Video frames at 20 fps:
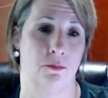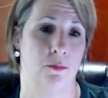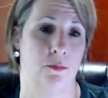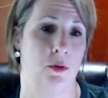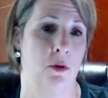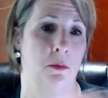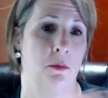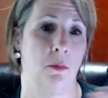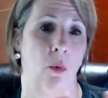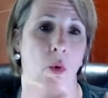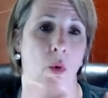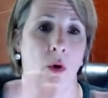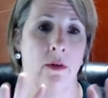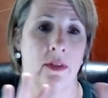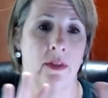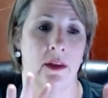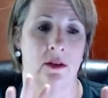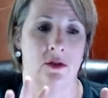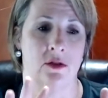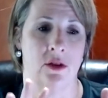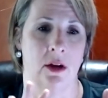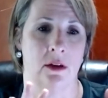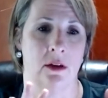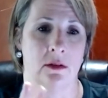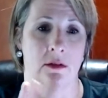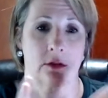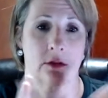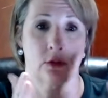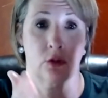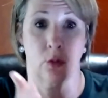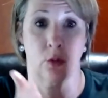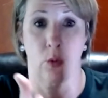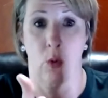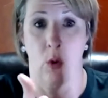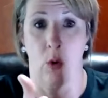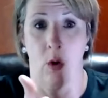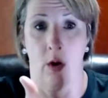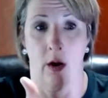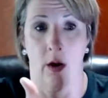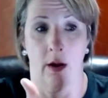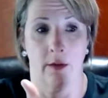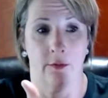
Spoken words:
do more than just True Aura.